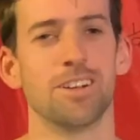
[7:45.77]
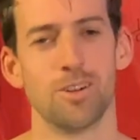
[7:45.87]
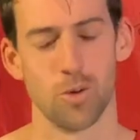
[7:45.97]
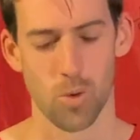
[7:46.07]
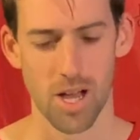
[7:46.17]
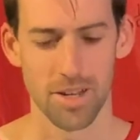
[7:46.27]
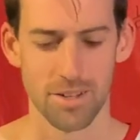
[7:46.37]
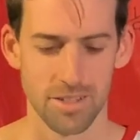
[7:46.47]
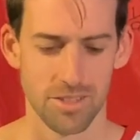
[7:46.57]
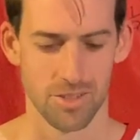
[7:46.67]

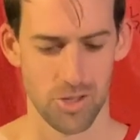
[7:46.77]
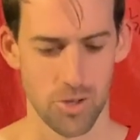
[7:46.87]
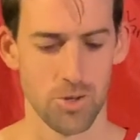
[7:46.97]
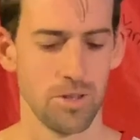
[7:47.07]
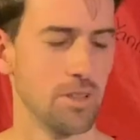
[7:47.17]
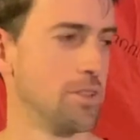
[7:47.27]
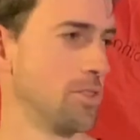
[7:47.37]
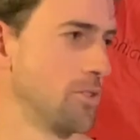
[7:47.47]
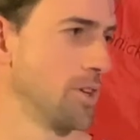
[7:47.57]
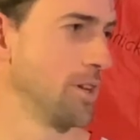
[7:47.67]
1, 2,
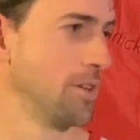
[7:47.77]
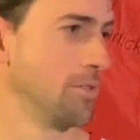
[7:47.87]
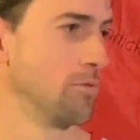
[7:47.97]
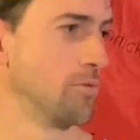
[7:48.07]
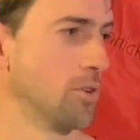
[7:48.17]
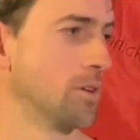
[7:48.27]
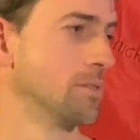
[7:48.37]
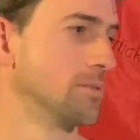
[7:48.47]
3, 4.